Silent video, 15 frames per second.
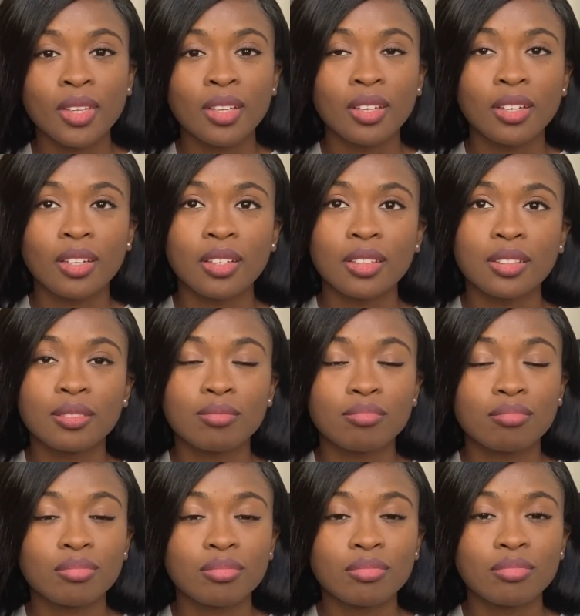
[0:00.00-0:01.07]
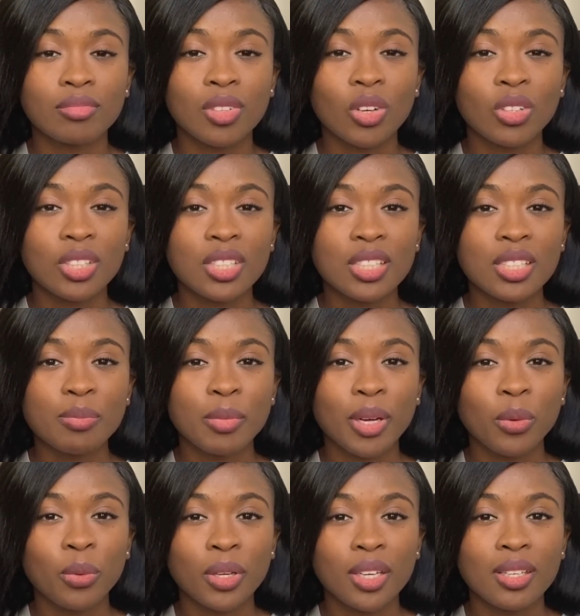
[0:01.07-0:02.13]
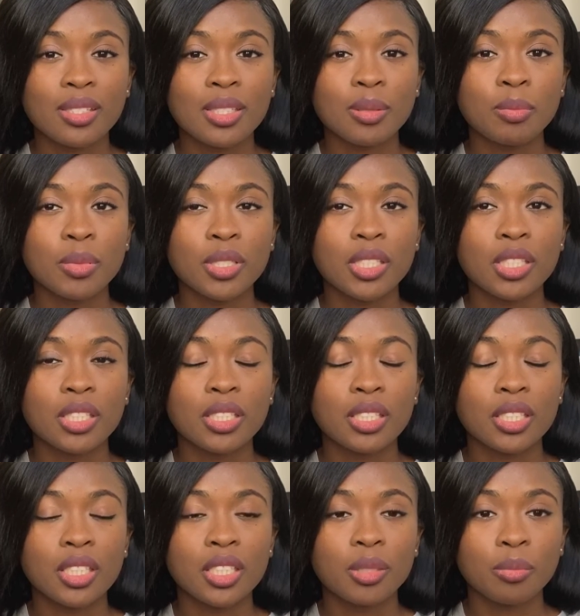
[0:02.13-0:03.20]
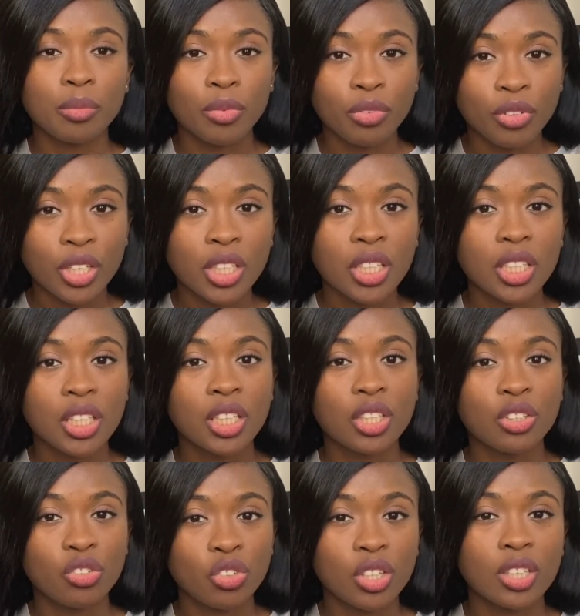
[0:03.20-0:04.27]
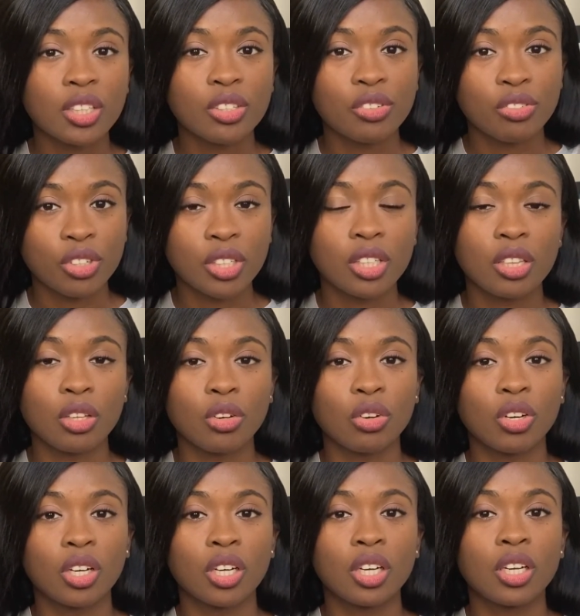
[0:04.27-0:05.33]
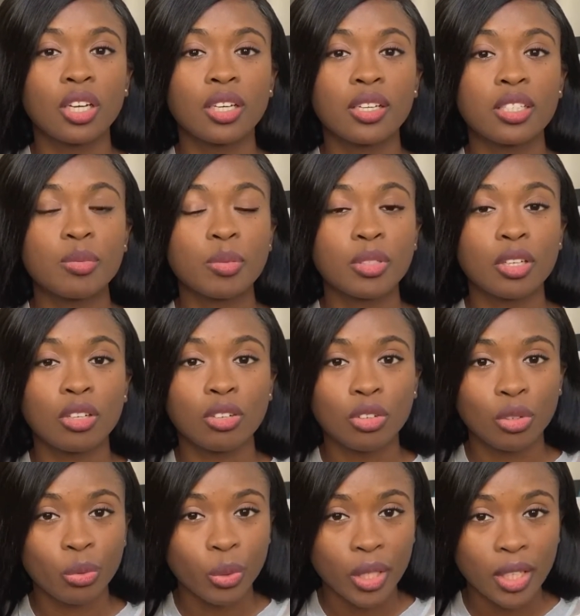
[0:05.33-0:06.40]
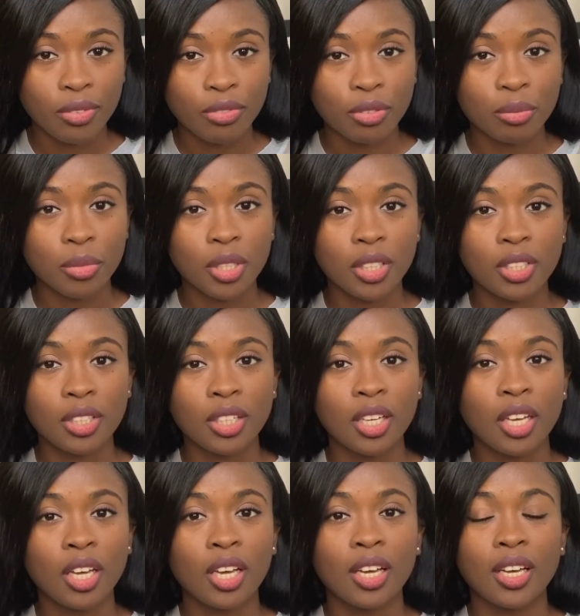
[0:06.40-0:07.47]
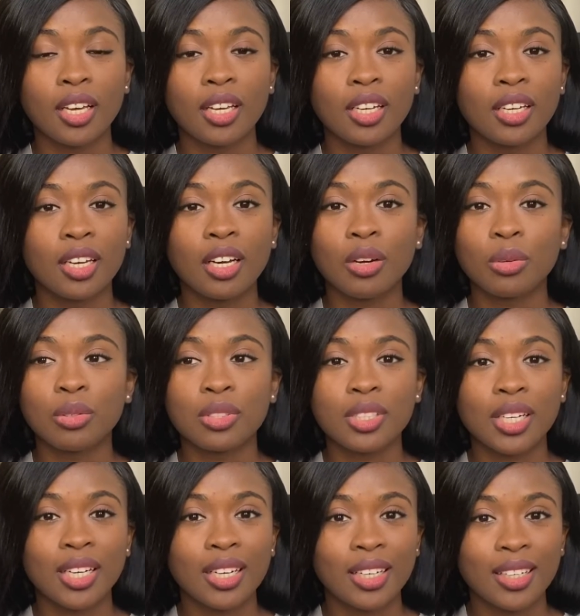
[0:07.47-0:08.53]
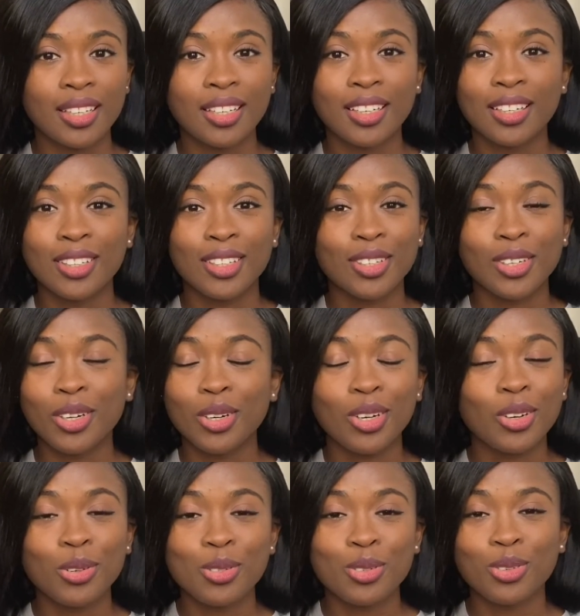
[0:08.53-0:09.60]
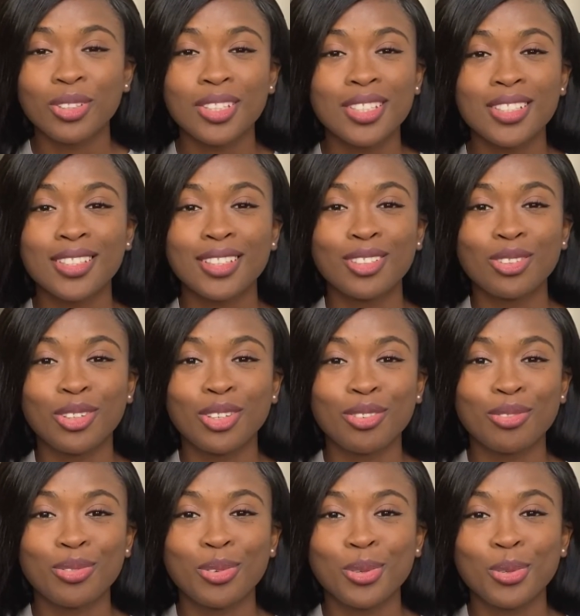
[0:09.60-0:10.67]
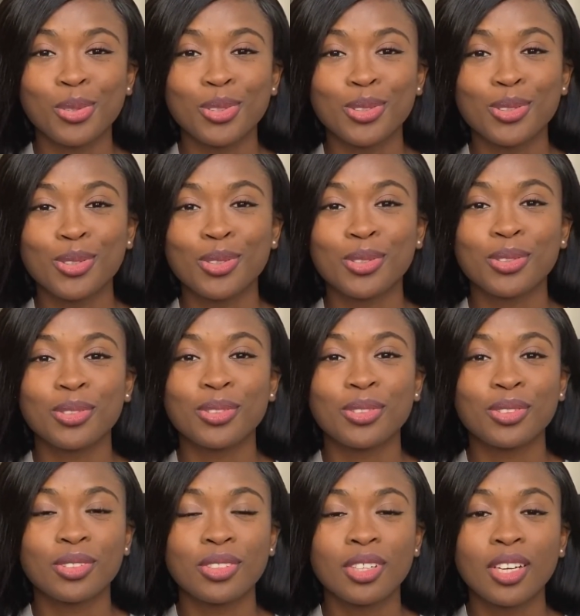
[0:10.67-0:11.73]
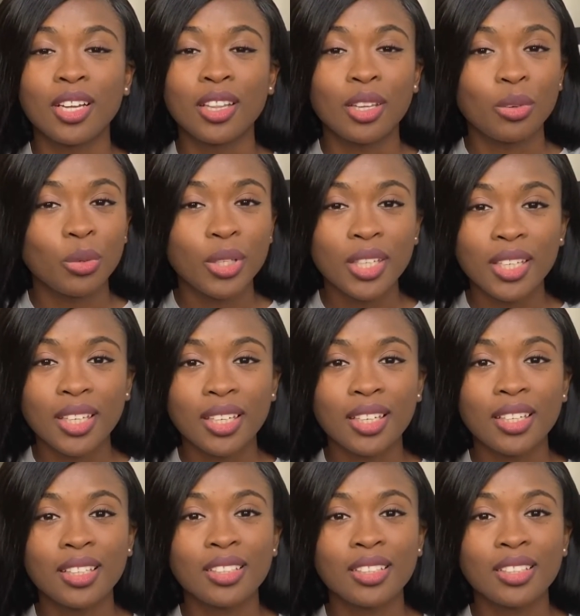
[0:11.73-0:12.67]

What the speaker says: Honestly, my week has been really long. It's been a long week for me, and I was honestly looking forward to the weekend